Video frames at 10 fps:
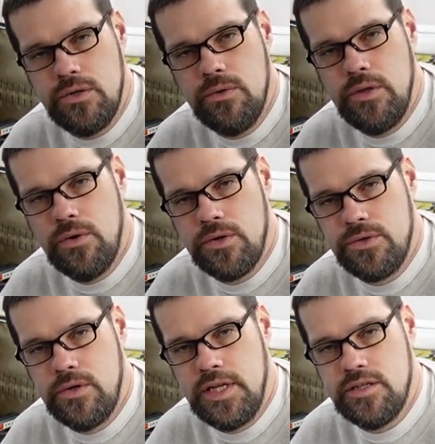to the
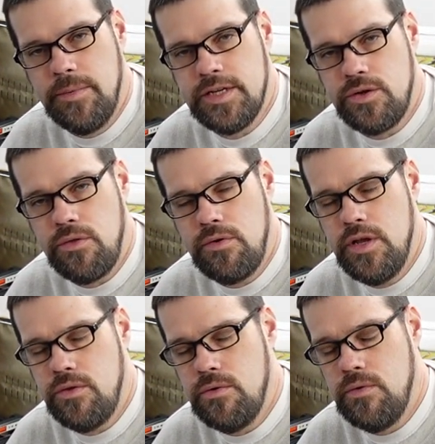Ortur Laser Master
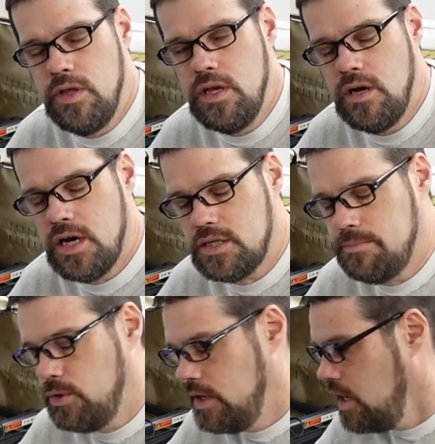3 through the aux
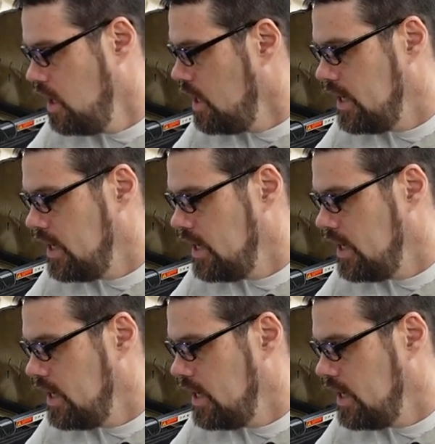port